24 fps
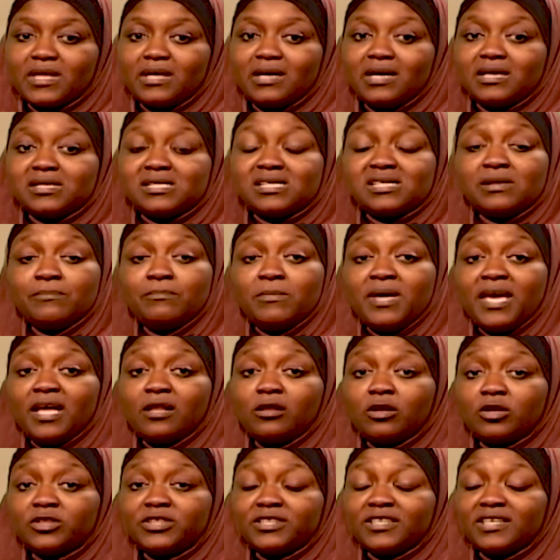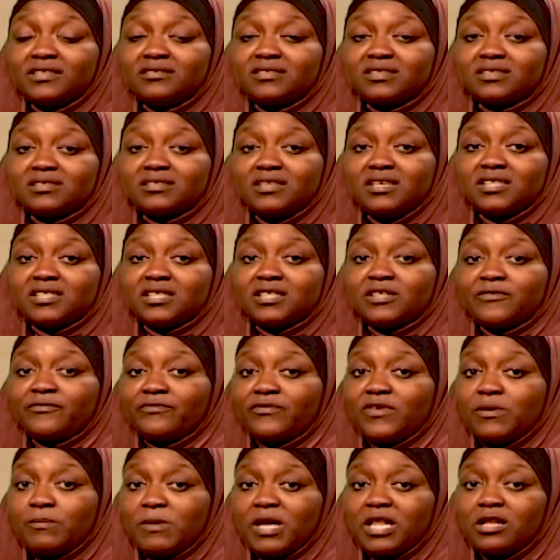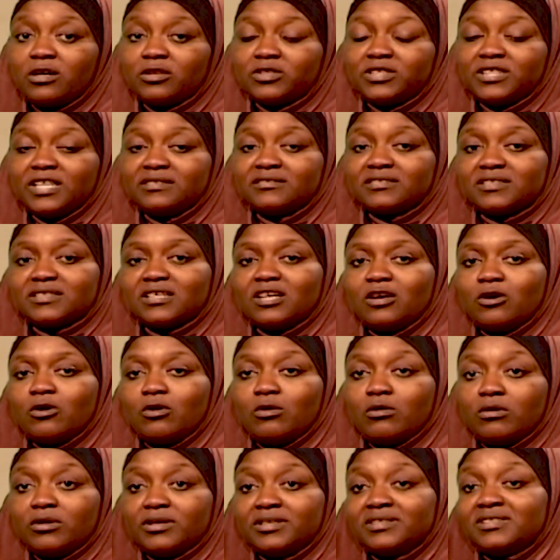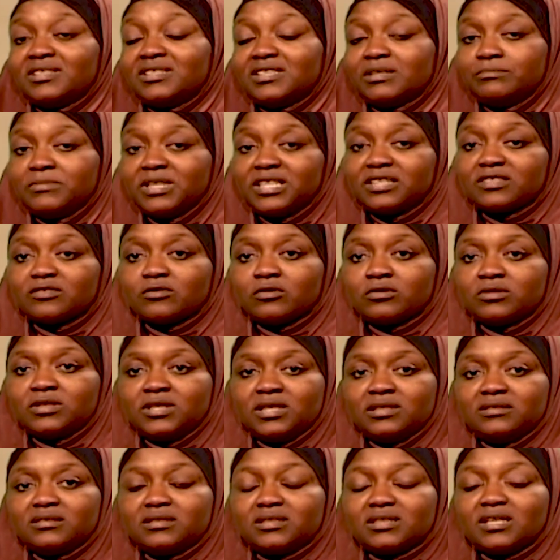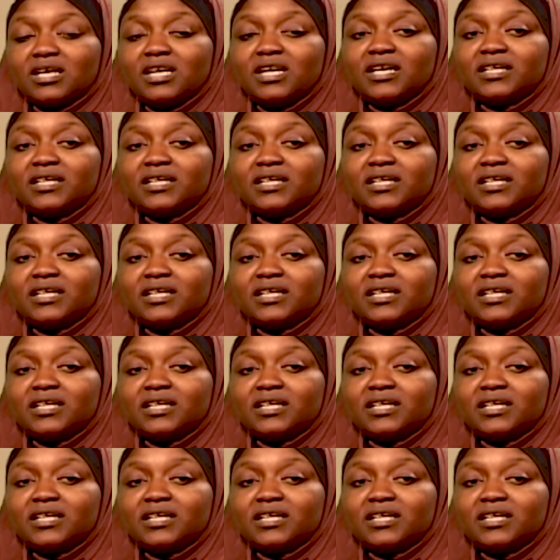Is it a male audience? Is it a female audience? Or is it a mixed audience?